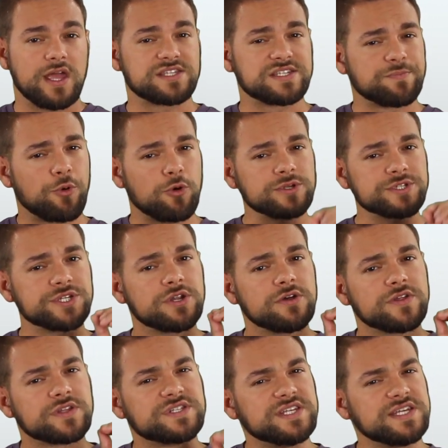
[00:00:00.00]
It's important to know
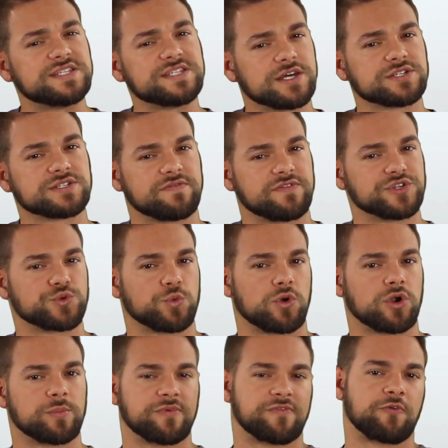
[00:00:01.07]
the details of this
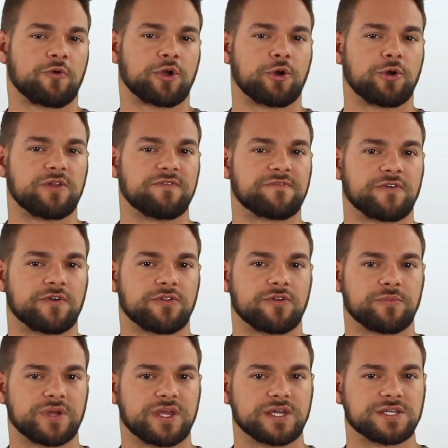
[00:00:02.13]
word before we go any further
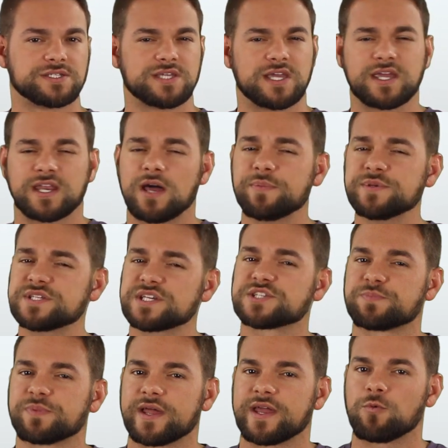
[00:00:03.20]
because it can help us
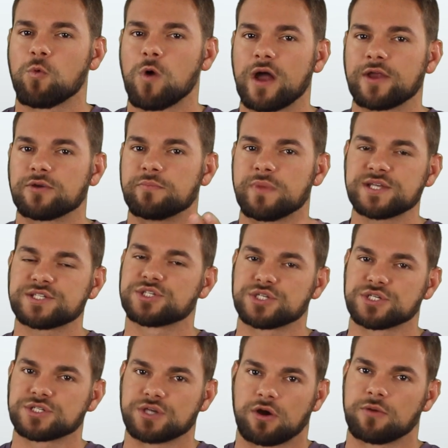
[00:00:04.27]
explain why your
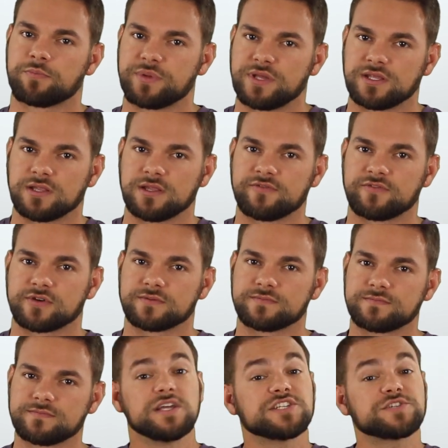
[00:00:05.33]
messages aren't being delivered.
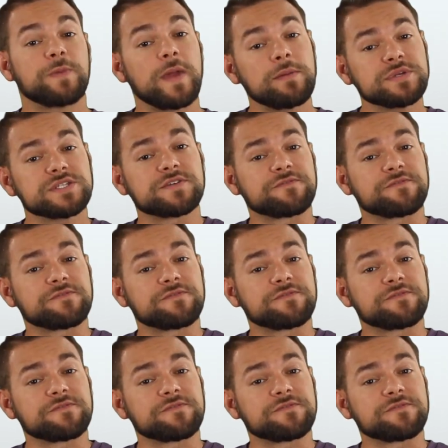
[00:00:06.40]
Spam is